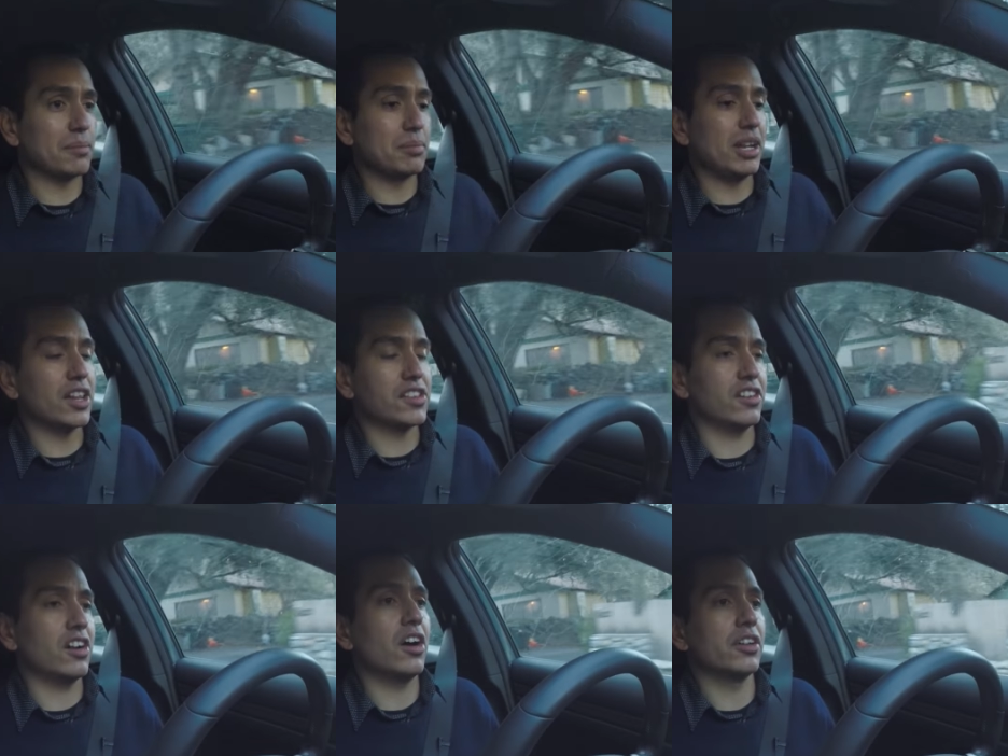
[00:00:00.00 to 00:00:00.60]
I mean,
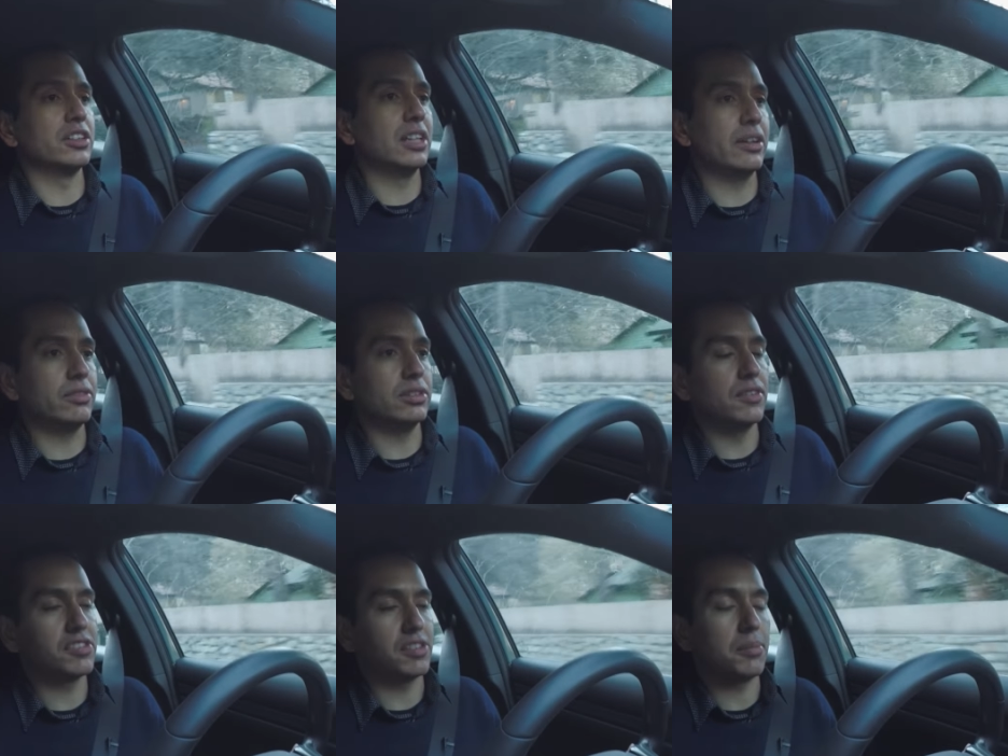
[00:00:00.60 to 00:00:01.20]
it's not on the
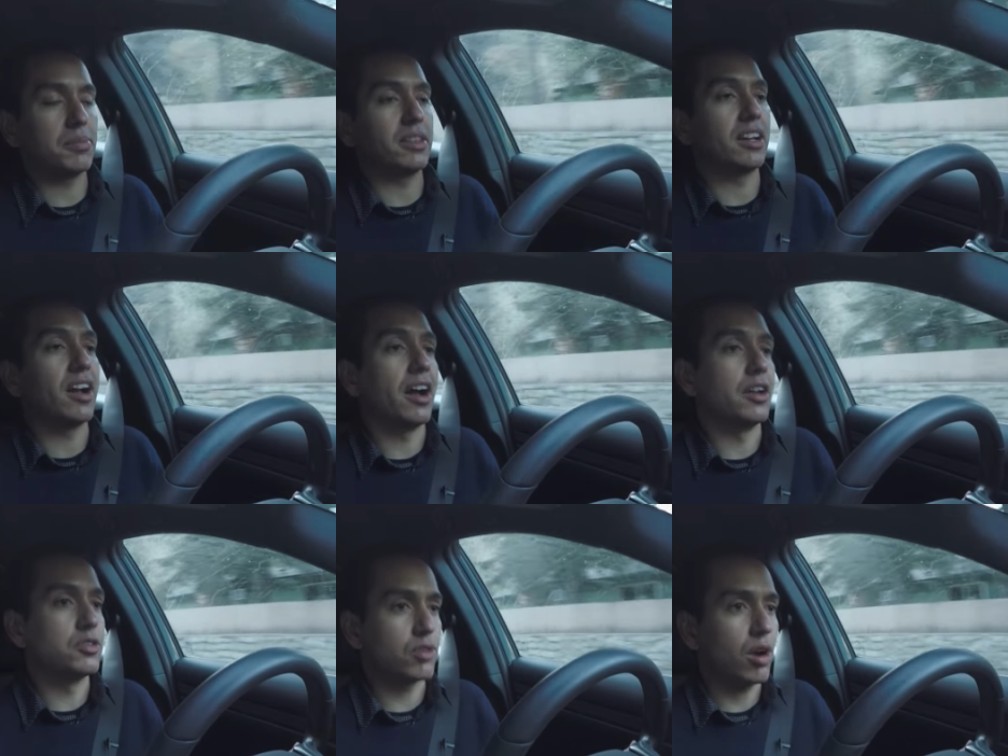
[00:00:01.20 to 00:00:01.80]
level of something
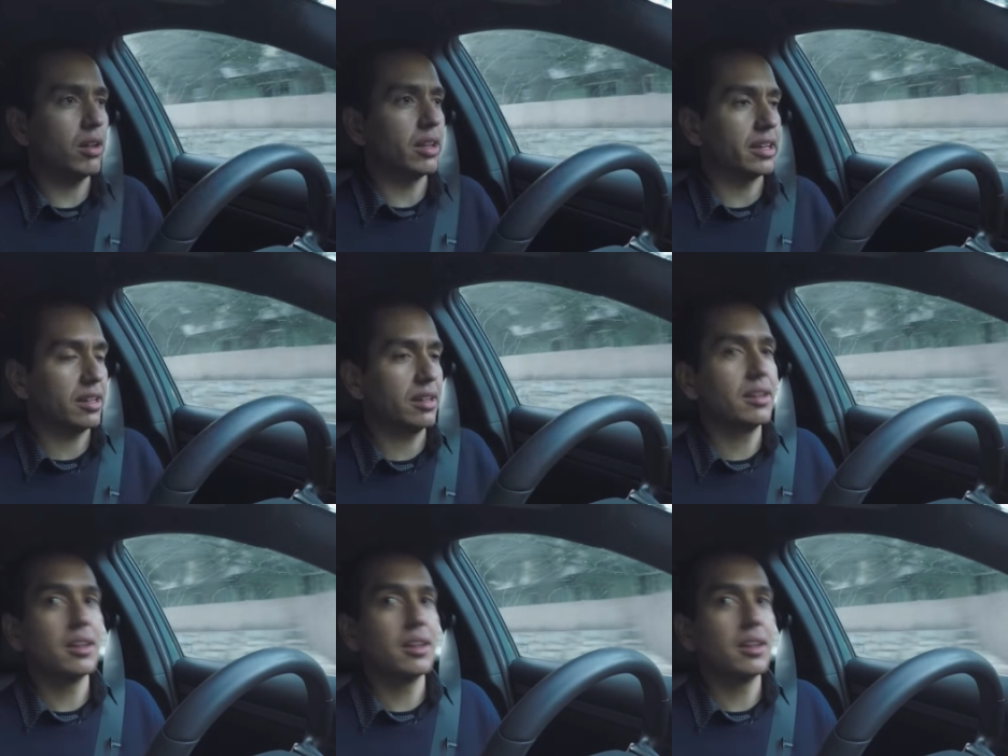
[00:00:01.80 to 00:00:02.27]
hydraulic,